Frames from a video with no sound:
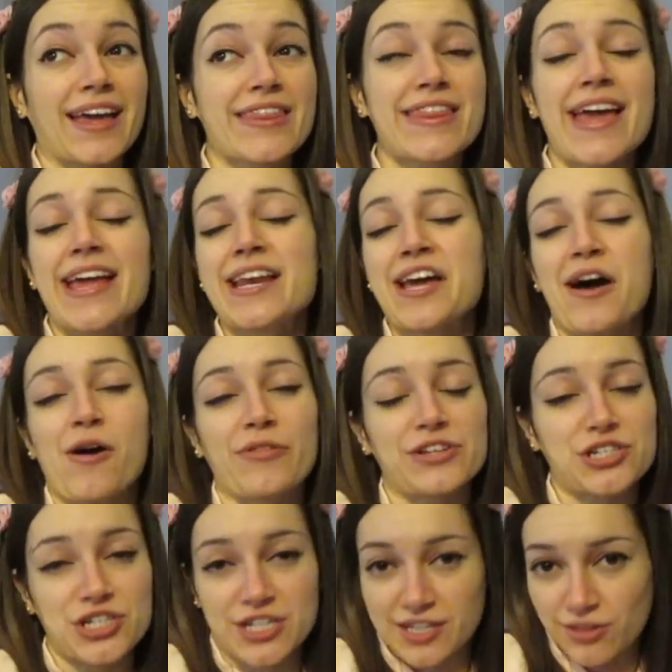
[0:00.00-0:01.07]
They know that
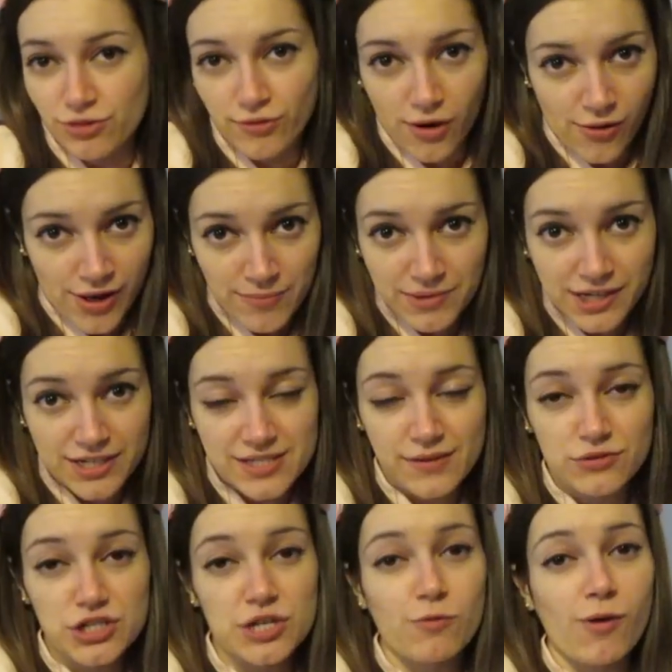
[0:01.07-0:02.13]
she didn't throw it because if she